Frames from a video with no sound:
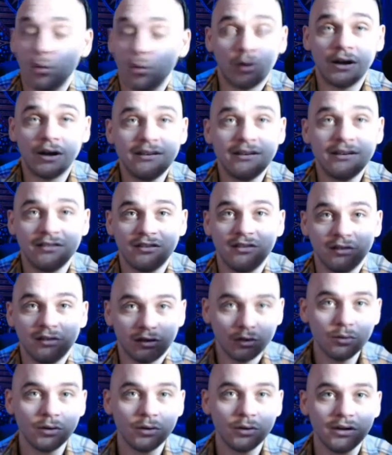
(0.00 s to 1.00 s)
he's
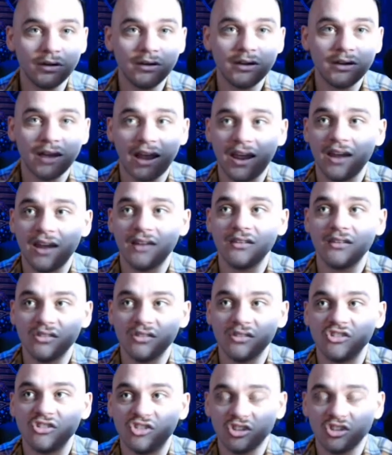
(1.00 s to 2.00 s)
deluded and
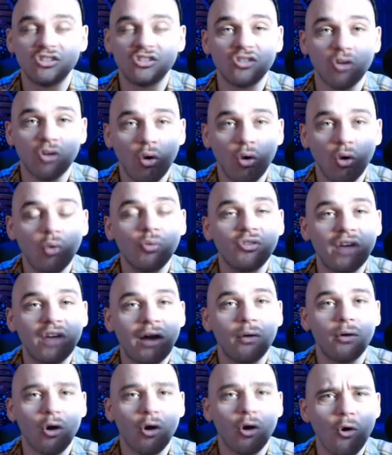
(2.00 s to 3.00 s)
just holds
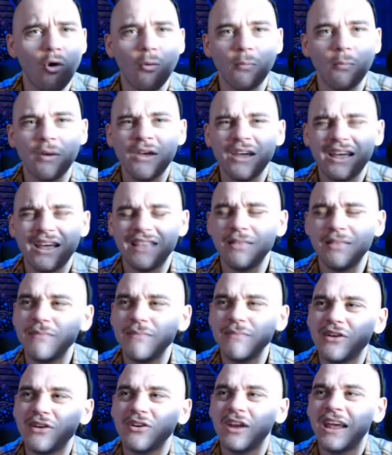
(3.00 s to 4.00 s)
out hope in the
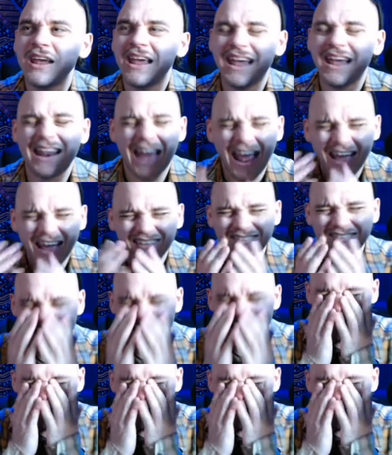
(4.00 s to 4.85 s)
mirror and has